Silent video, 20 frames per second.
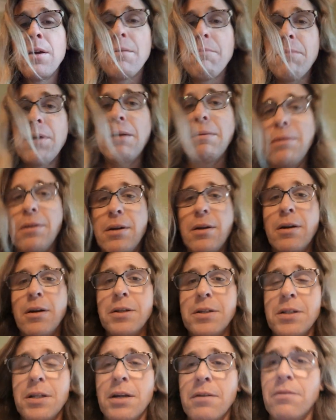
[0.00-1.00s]
Maybe there are
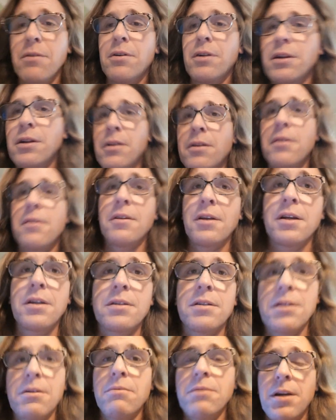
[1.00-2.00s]
several other
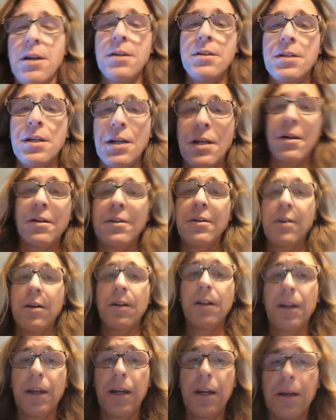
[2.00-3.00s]
things that we could take a
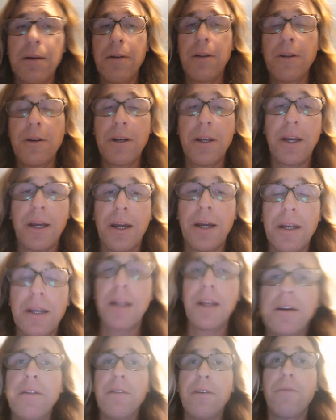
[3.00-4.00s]
look at
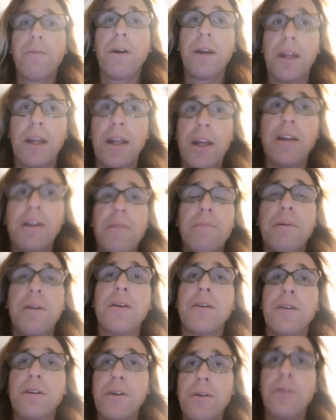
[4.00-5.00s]
given what he had
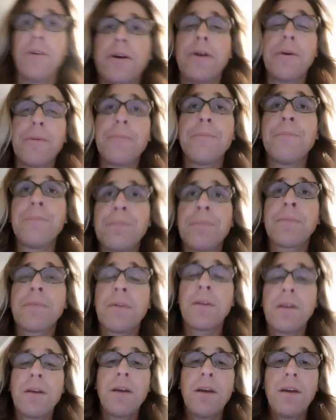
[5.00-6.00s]
been doing.
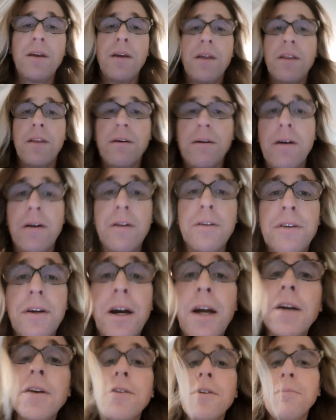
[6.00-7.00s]
The
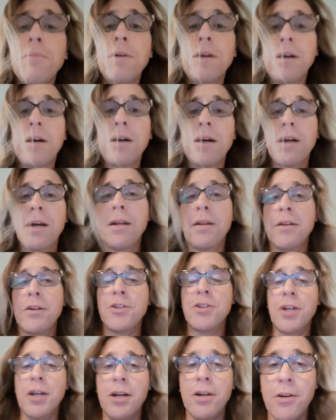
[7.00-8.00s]
doctor behind the
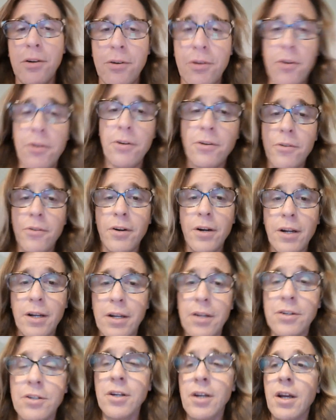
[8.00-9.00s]
channel
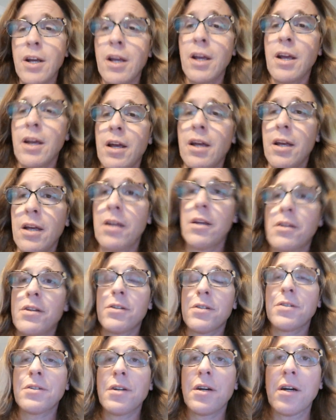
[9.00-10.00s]
Nurdrage
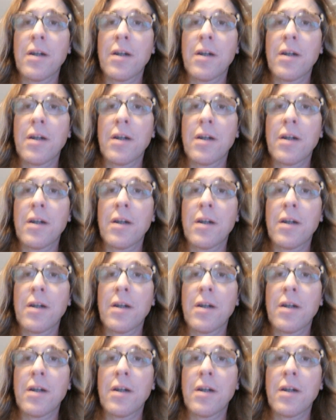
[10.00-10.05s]
is